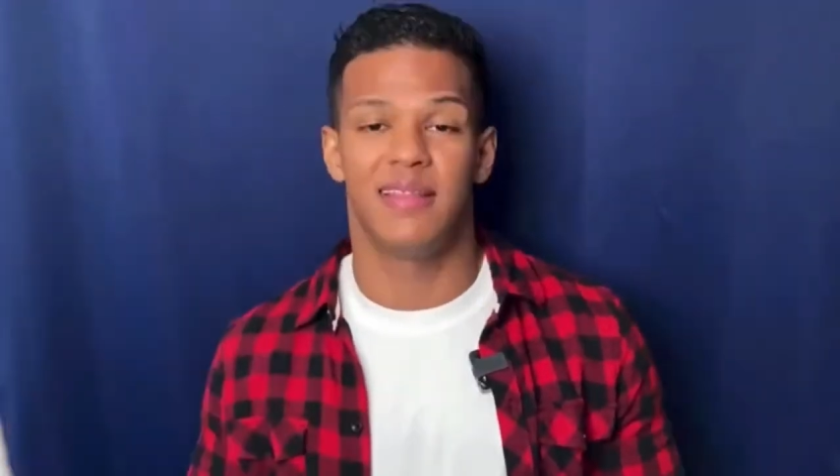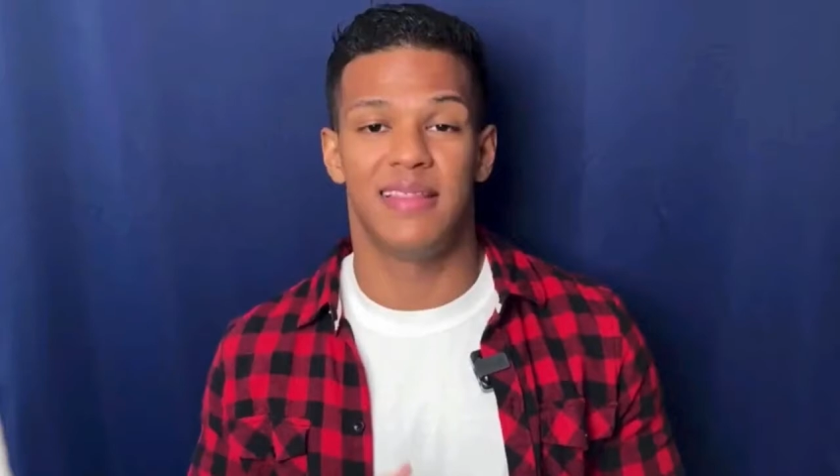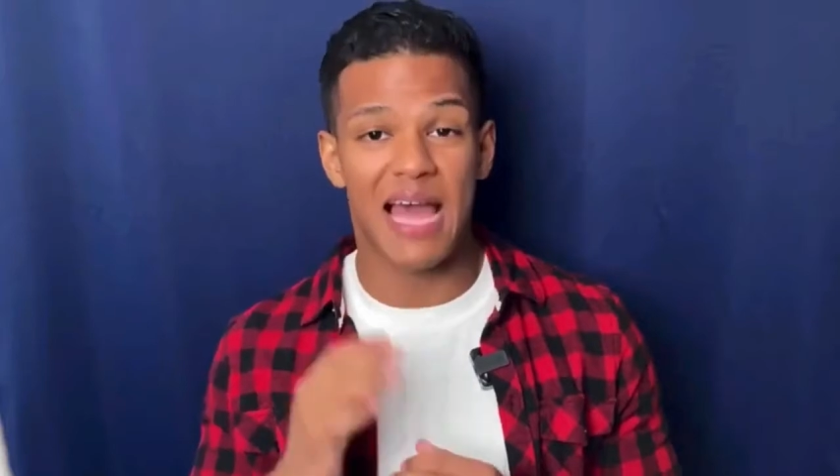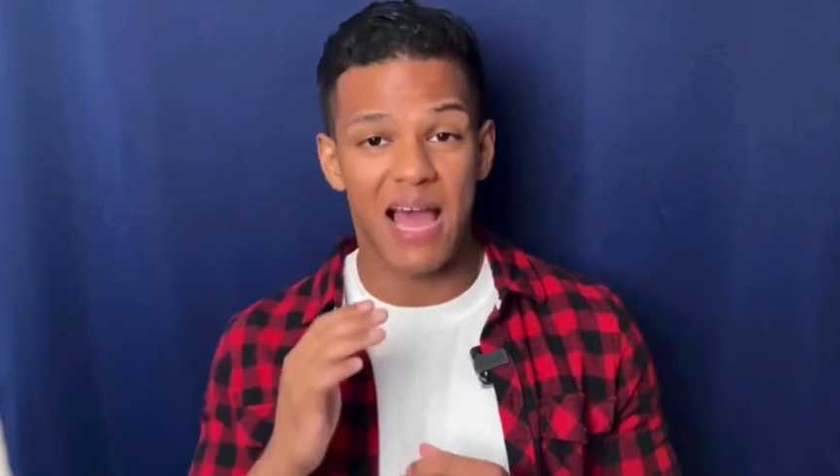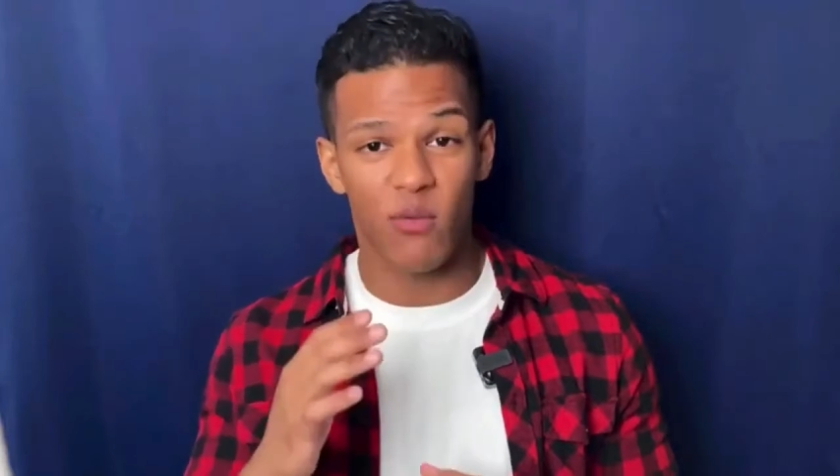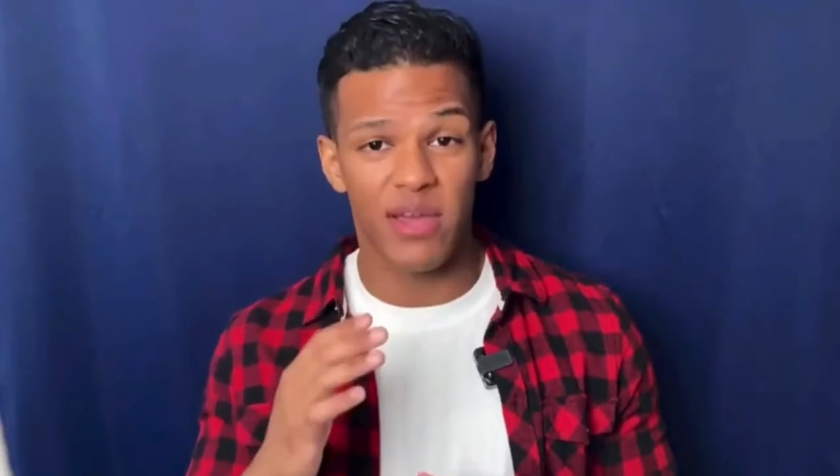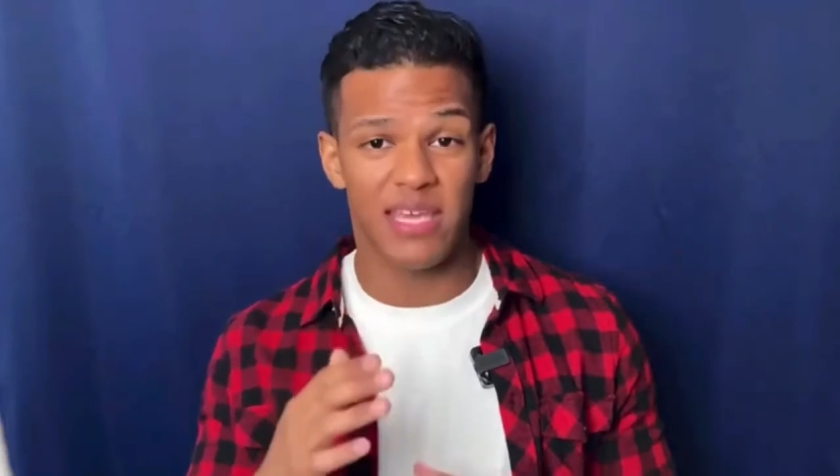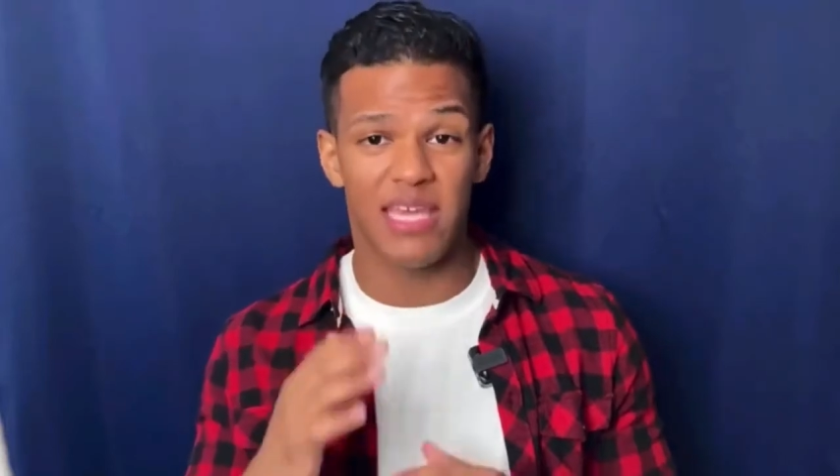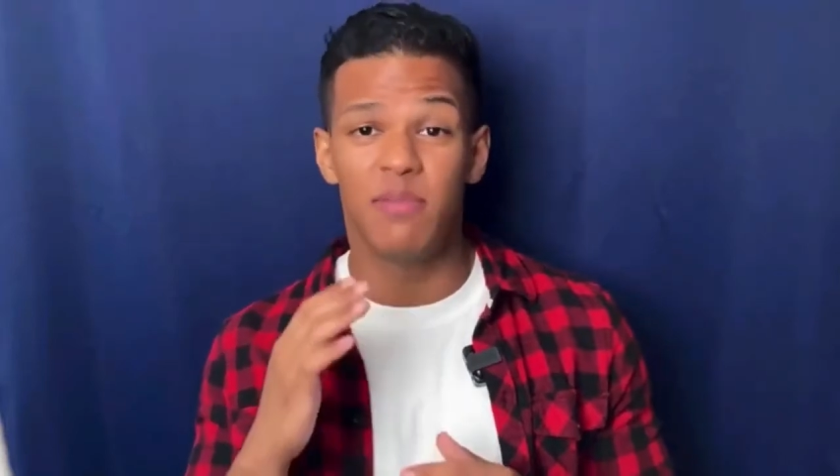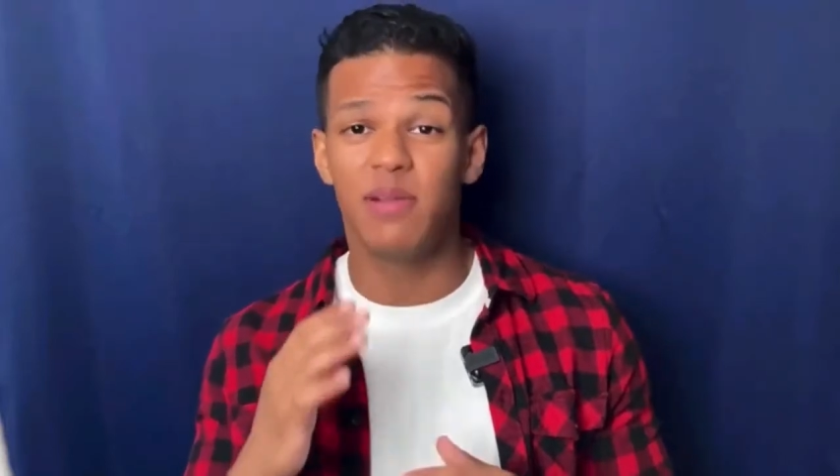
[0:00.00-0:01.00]
That way,
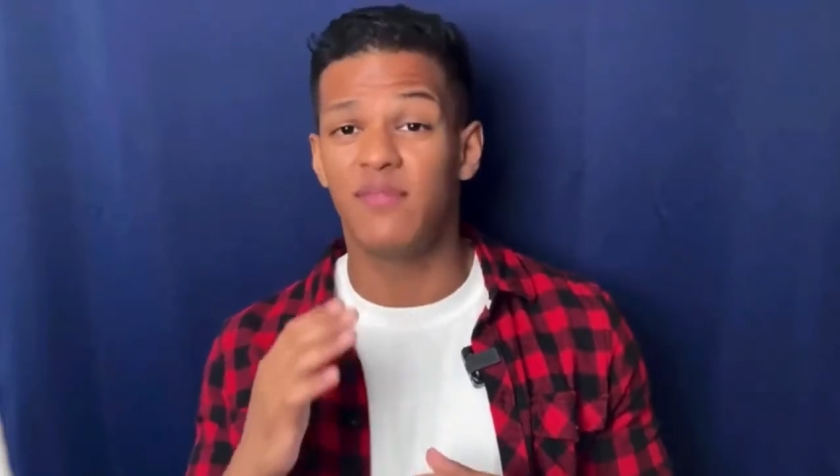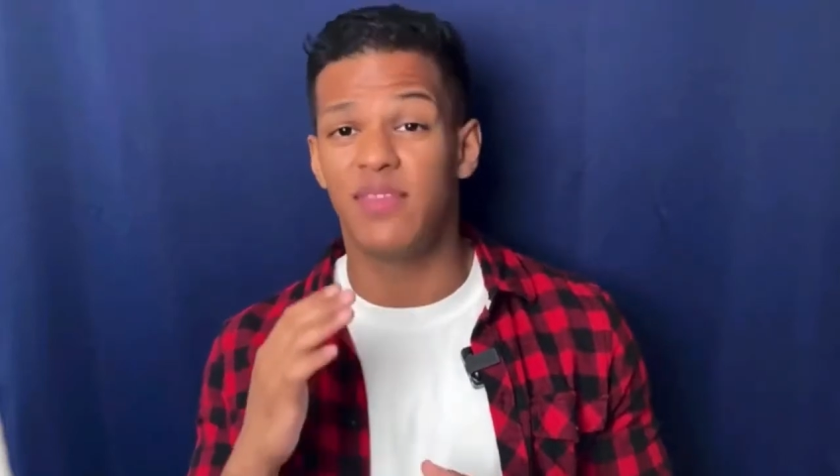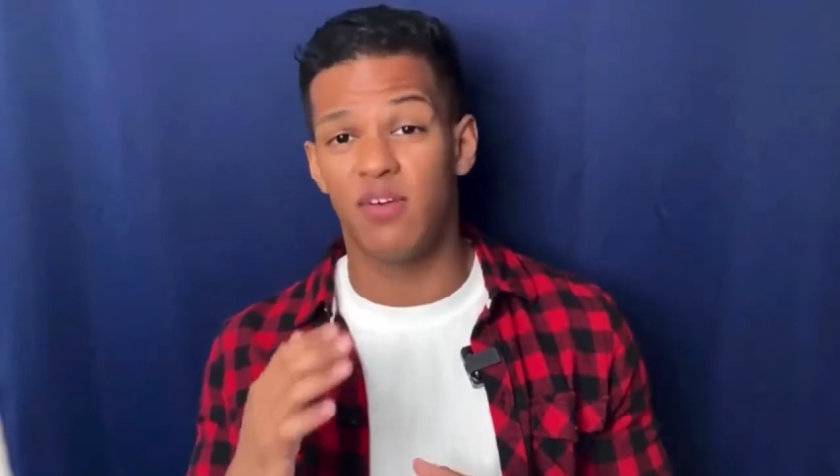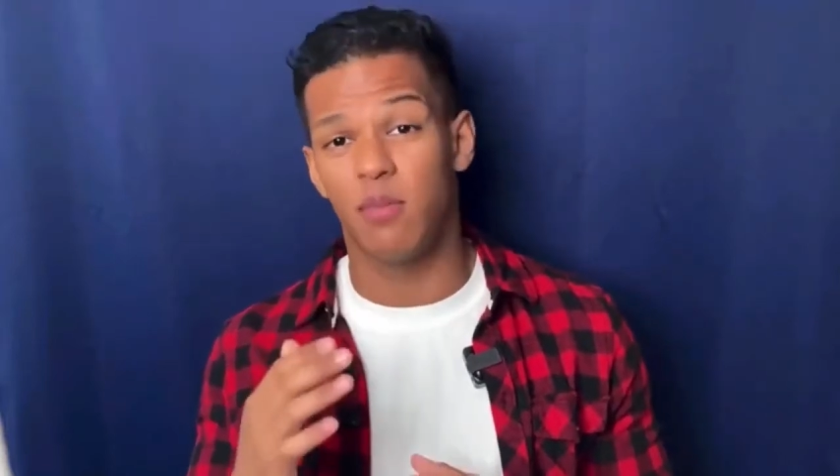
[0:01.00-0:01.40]
even if they don't